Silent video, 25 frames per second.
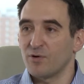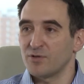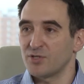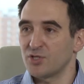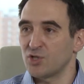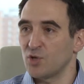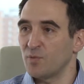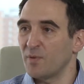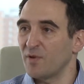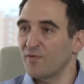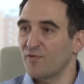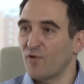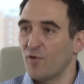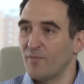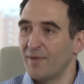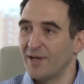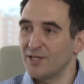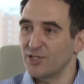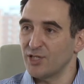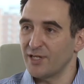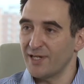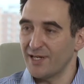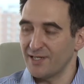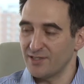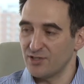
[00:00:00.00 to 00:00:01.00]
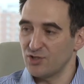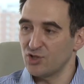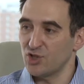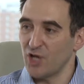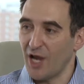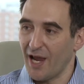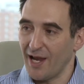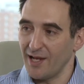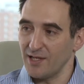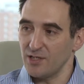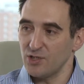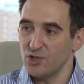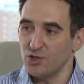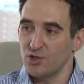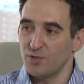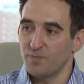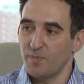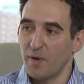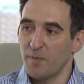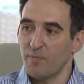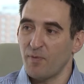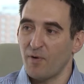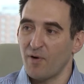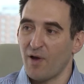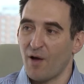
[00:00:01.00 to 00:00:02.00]
consume information has
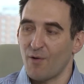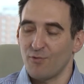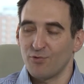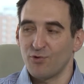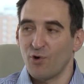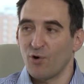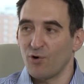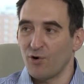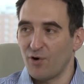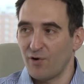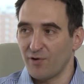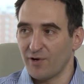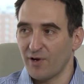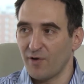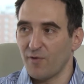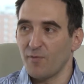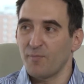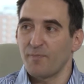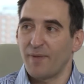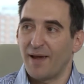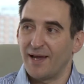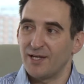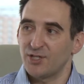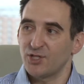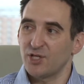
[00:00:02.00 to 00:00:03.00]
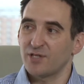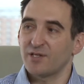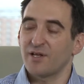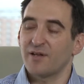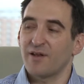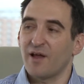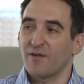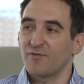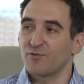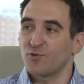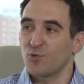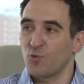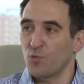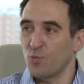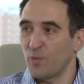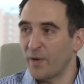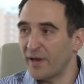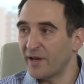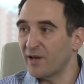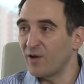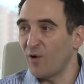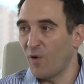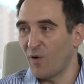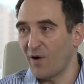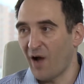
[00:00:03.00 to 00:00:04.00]
changed. People are no longer patient enough to
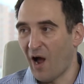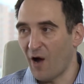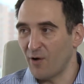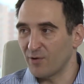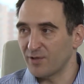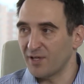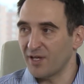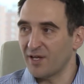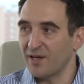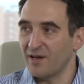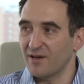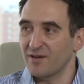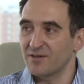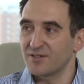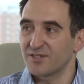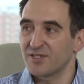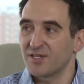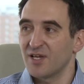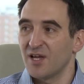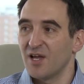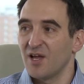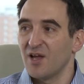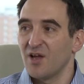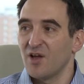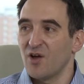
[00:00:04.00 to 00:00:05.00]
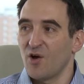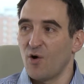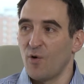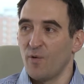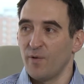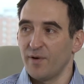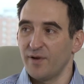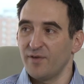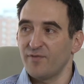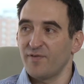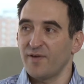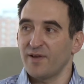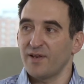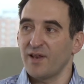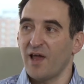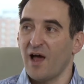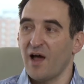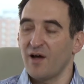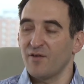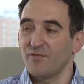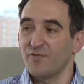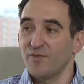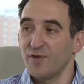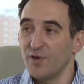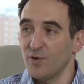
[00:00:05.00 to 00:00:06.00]
read long articles or even
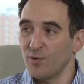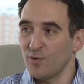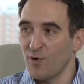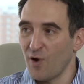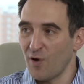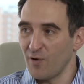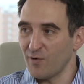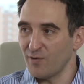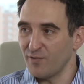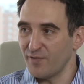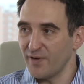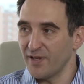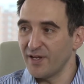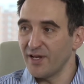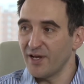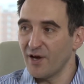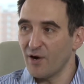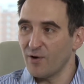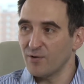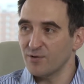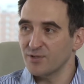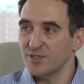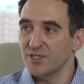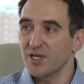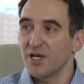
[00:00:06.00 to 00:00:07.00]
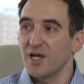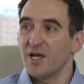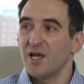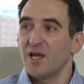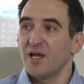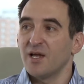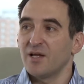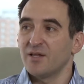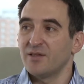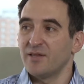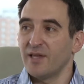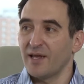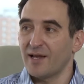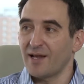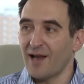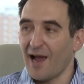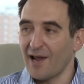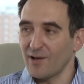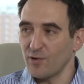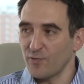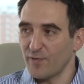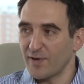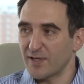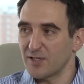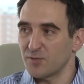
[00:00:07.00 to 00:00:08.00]
view long videos. The
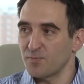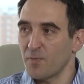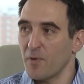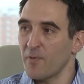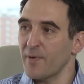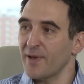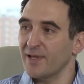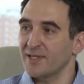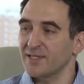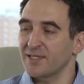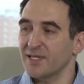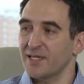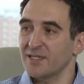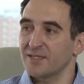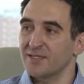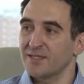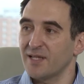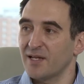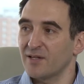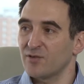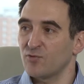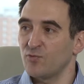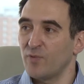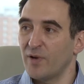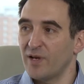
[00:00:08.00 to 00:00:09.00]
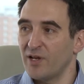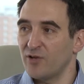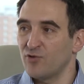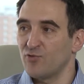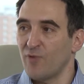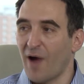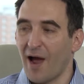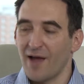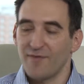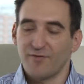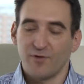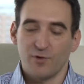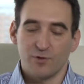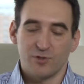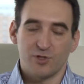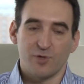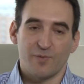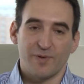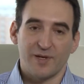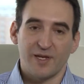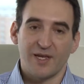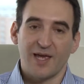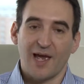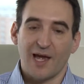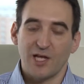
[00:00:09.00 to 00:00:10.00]
kind of experiences that really drive
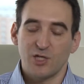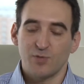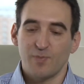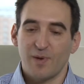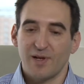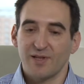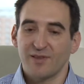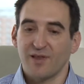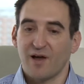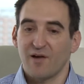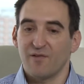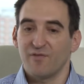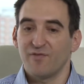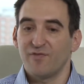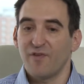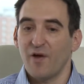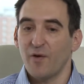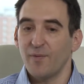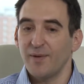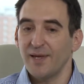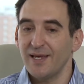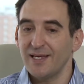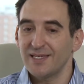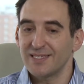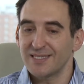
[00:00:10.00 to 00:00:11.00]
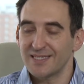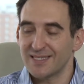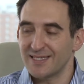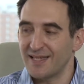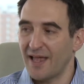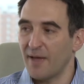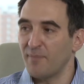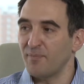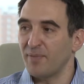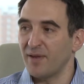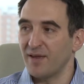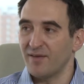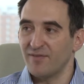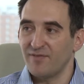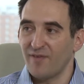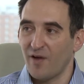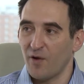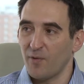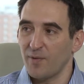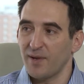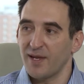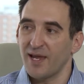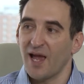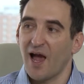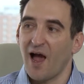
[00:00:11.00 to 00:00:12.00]
user engagement are very snappy,
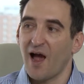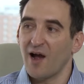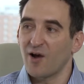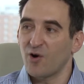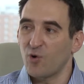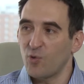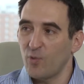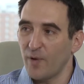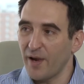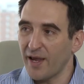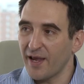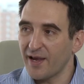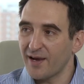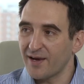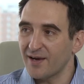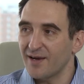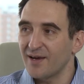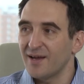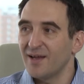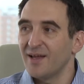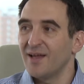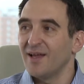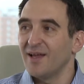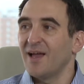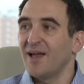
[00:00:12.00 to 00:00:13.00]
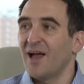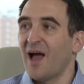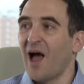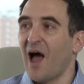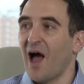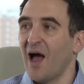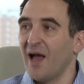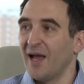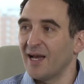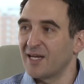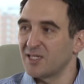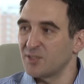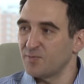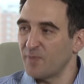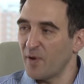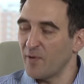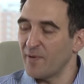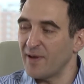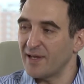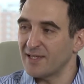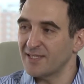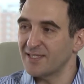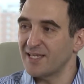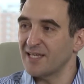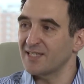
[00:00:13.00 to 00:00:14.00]
very quick
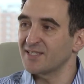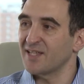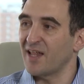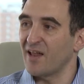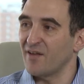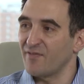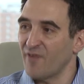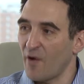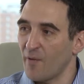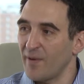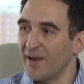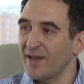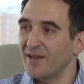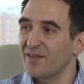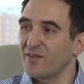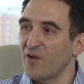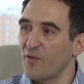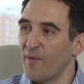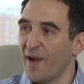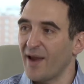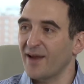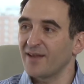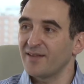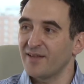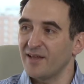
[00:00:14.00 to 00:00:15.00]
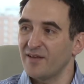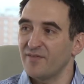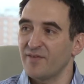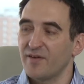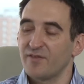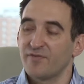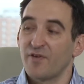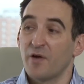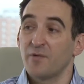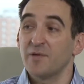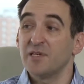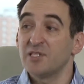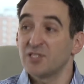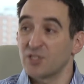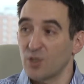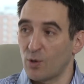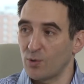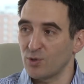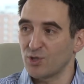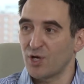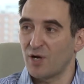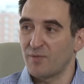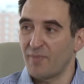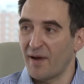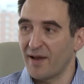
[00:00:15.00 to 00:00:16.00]
experiences that are very interactive and very
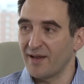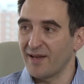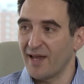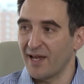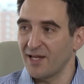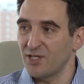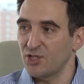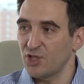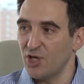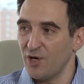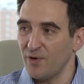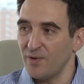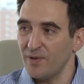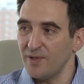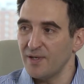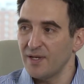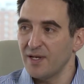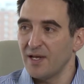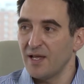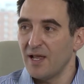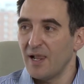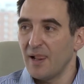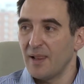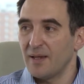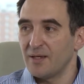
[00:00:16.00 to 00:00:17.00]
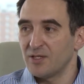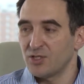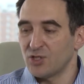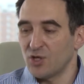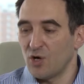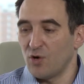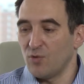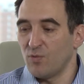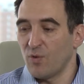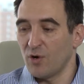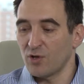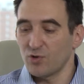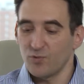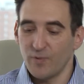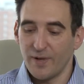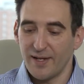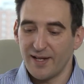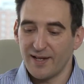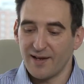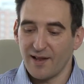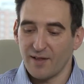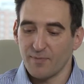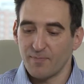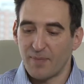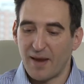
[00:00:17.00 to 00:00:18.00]
social by nature. So what we
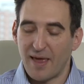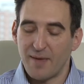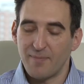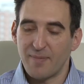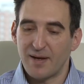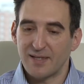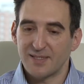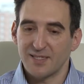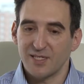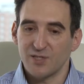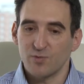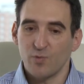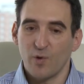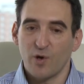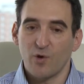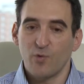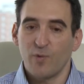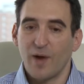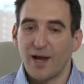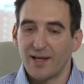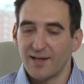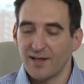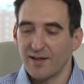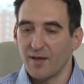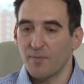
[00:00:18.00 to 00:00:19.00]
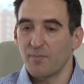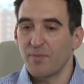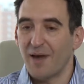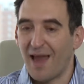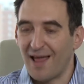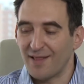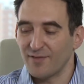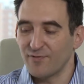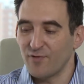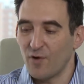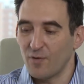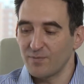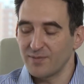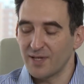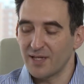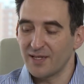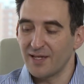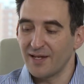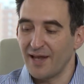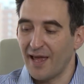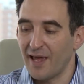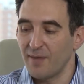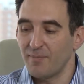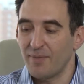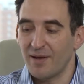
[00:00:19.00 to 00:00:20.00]
did at Playbus is we created a platform
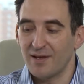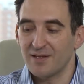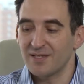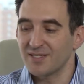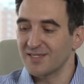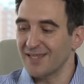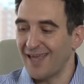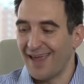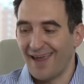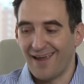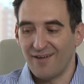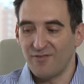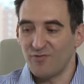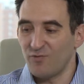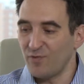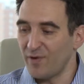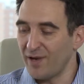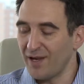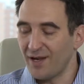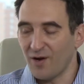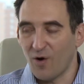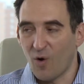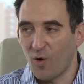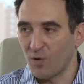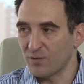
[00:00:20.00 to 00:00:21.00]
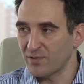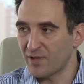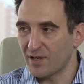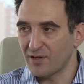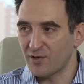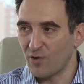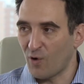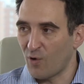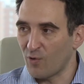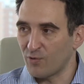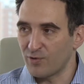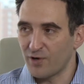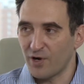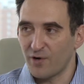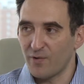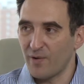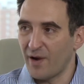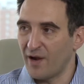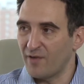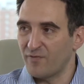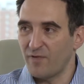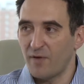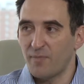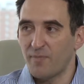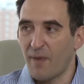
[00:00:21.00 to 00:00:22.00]
that enables every content owner,
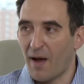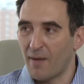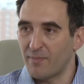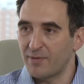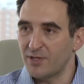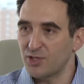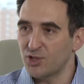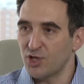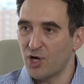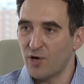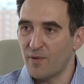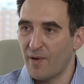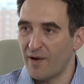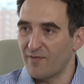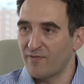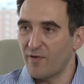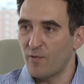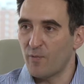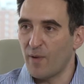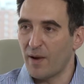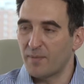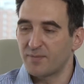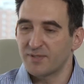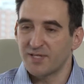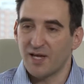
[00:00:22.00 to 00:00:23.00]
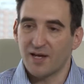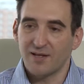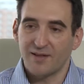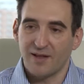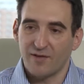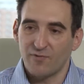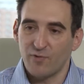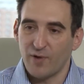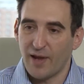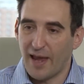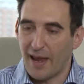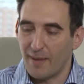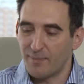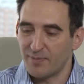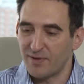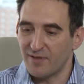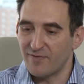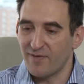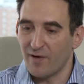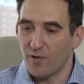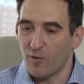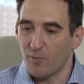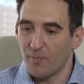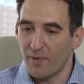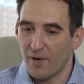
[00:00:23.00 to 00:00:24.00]
every publisher, every website, every app
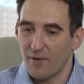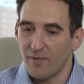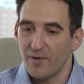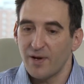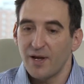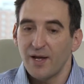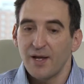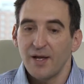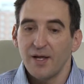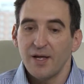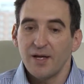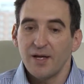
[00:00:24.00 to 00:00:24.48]
developer